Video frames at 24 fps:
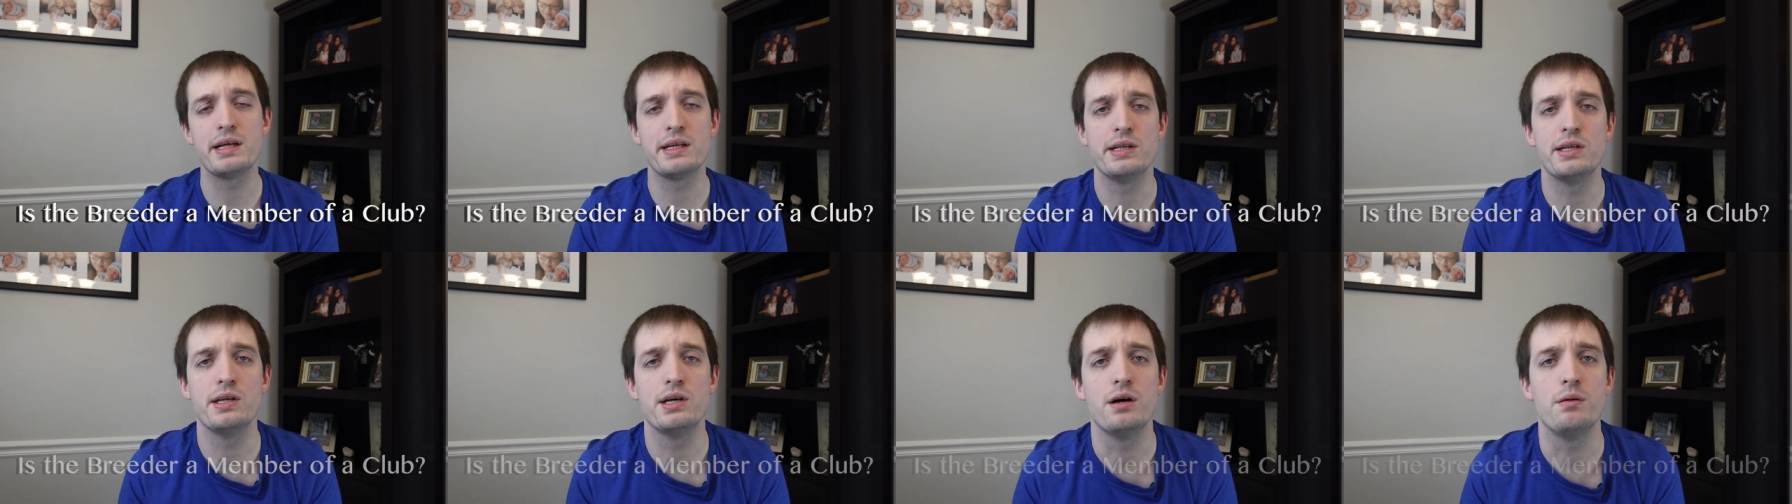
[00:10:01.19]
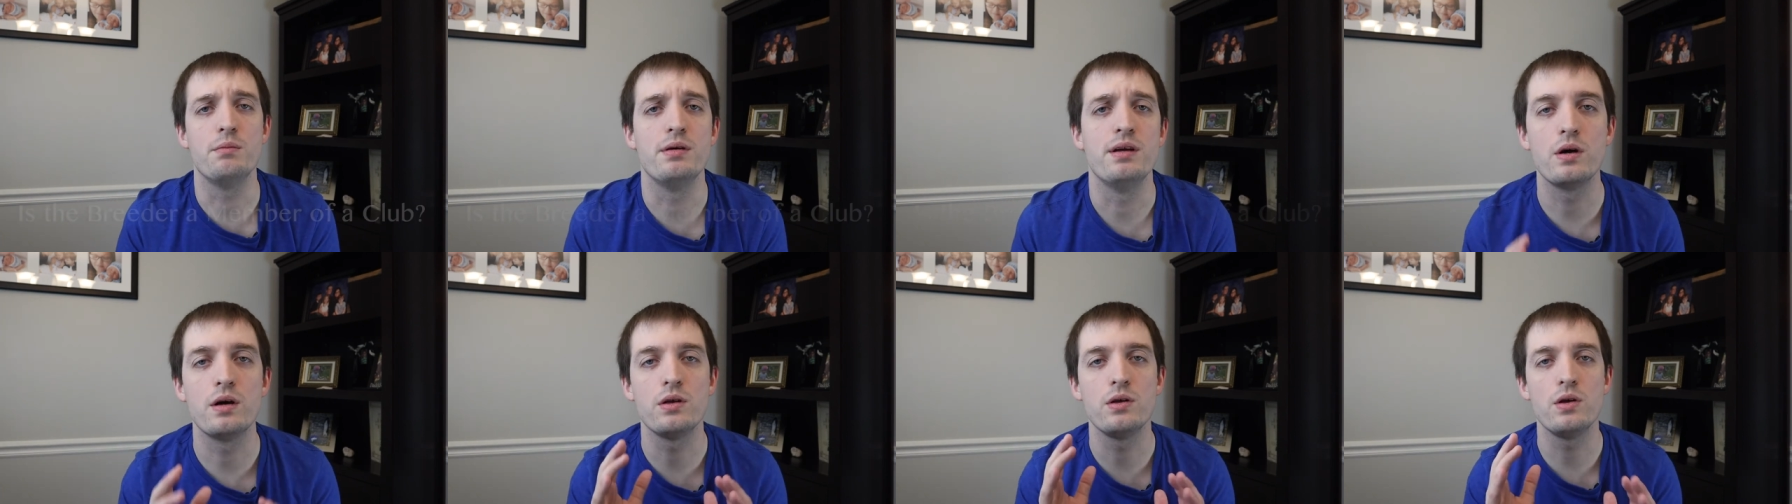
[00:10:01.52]

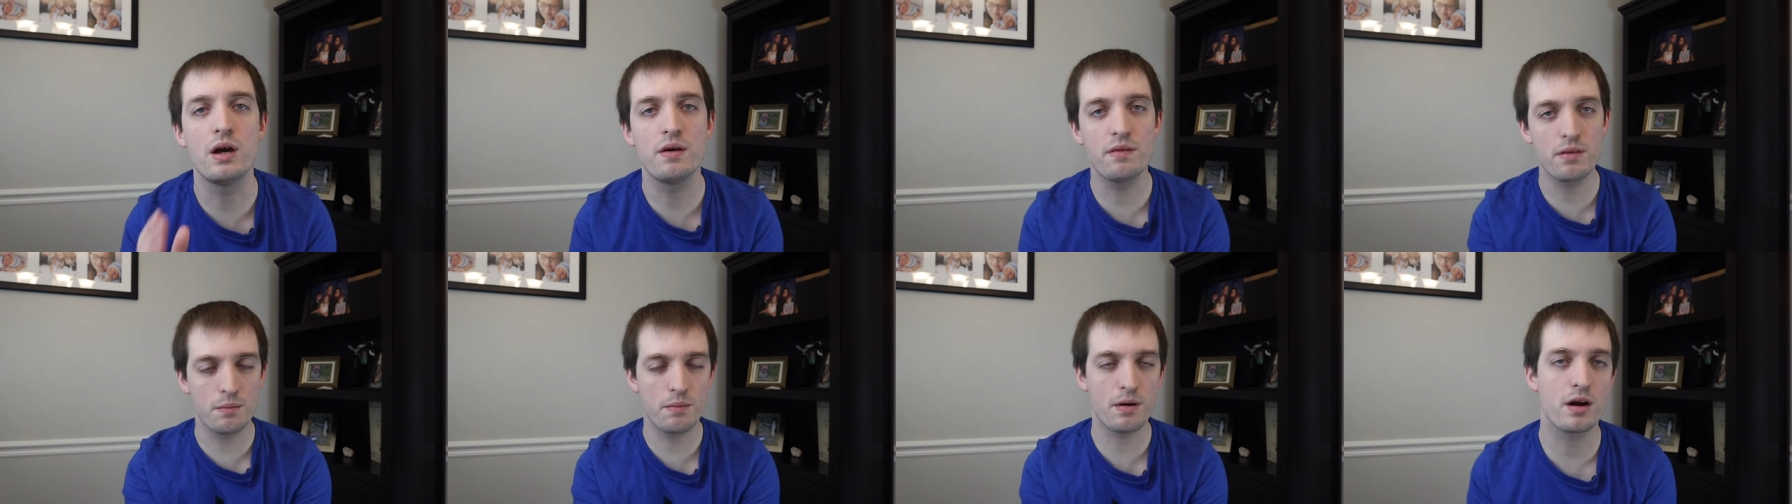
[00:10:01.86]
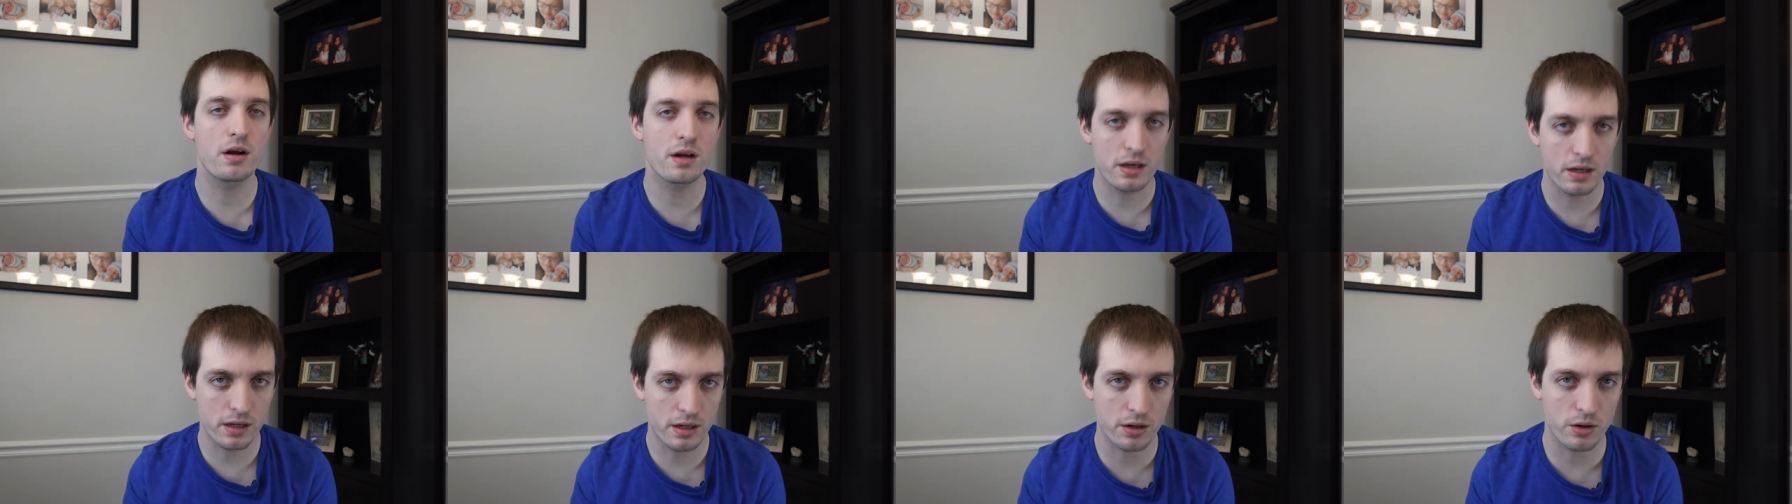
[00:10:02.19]
club? You have the
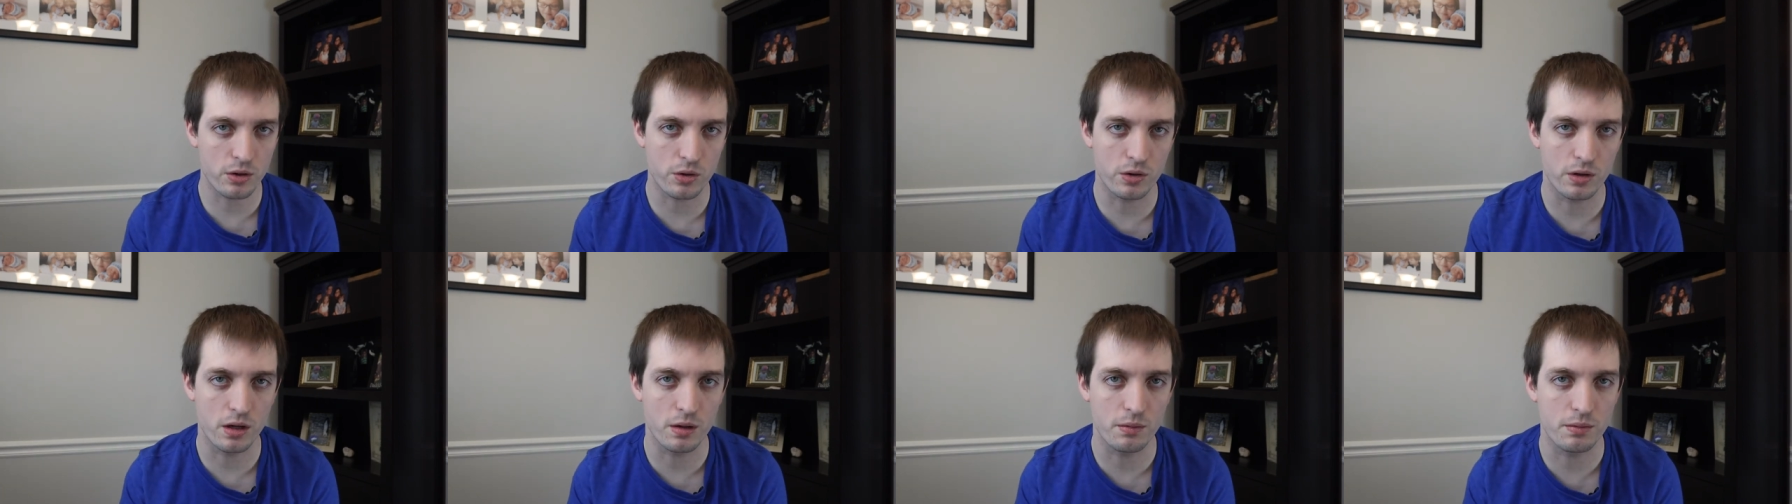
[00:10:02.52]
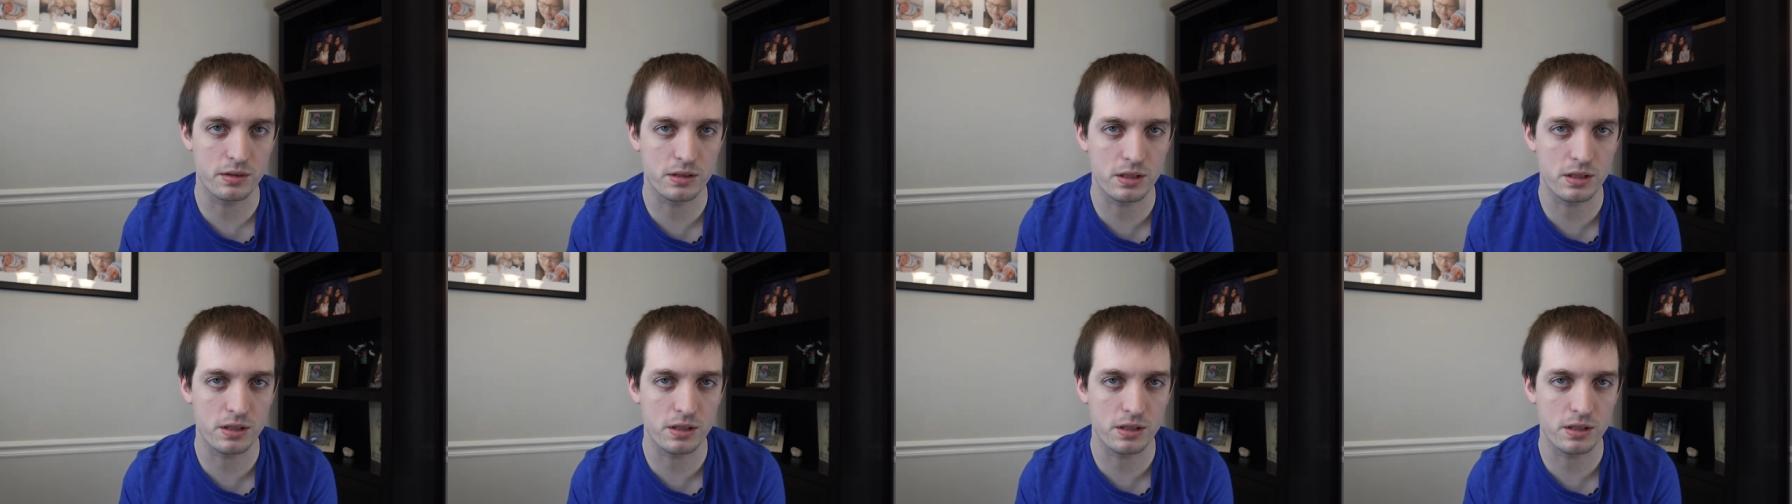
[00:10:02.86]
American Kennel Club is